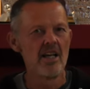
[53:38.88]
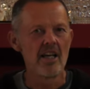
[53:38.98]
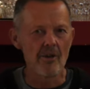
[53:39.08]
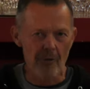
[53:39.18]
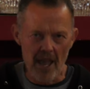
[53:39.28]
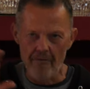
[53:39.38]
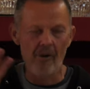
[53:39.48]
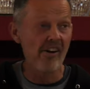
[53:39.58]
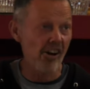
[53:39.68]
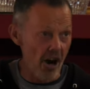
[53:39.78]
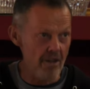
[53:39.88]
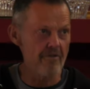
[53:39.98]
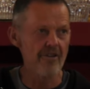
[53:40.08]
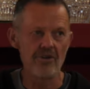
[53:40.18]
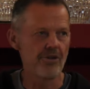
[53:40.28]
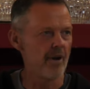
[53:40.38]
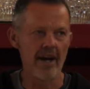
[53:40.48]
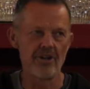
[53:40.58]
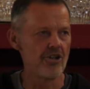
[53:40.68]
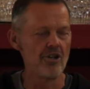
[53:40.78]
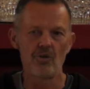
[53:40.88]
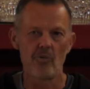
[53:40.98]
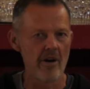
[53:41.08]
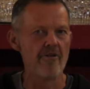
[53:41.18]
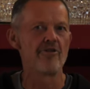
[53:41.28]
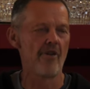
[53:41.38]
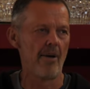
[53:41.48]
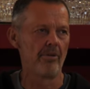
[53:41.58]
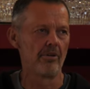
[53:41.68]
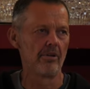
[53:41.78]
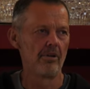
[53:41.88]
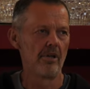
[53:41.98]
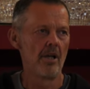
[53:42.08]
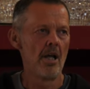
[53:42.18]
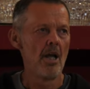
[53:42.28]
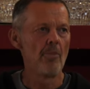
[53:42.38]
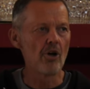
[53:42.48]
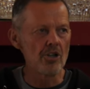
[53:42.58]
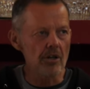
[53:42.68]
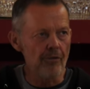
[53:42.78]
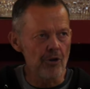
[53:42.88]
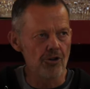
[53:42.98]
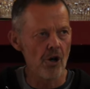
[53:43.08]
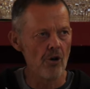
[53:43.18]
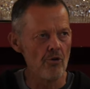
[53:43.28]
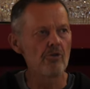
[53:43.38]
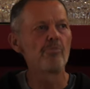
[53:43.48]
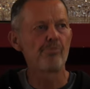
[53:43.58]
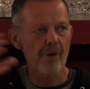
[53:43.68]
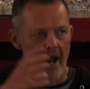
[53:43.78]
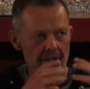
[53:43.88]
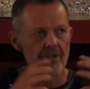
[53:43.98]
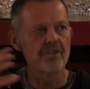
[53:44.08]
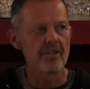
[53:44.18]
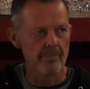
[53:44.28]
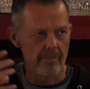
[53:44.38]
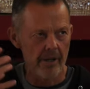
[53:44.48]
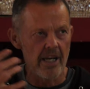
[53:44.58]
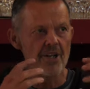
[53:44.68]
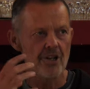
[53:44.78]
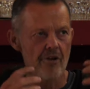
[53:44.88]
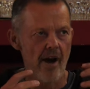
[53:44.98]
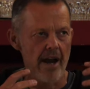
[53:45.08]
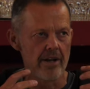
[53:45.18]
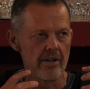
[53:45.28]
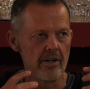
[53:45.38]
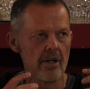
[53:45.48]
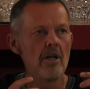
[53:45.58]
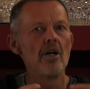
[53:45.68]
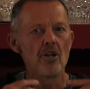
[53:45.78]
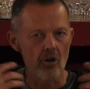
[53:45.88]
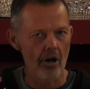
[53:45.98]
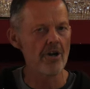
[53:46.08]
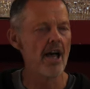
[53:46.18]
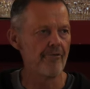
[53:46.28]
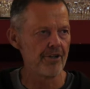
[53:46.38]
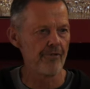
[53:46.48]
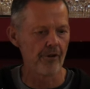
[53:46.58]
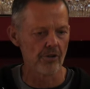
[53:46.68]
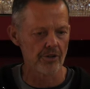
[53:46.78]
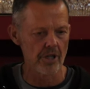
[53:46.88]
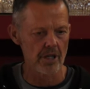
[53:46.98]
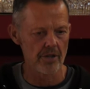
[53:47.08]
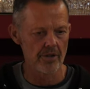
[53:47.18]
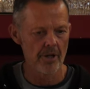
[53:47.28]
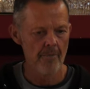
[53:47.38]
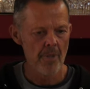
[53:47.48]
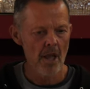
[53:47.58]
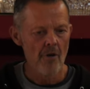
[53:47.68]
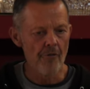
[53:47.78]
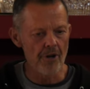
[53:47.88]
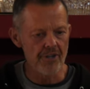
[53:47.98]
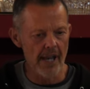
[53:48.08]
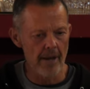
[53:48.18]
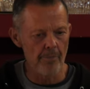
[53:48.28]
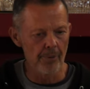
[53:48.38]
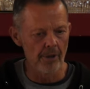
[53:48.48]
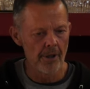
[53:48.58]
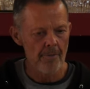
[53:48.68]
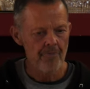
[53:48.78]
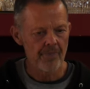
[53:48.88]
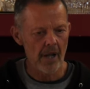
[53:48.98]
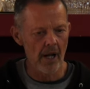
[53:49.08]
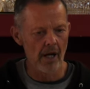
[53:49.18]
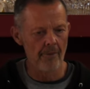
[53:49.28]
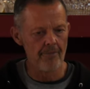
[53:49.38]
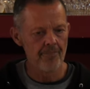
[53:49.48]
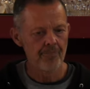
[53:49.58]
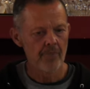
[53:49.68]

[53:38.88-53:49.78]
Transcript: If we have either of those two attitudes, we're in trouble. Because if you don't practice them integrated, you're going to have difficulties. For example, um,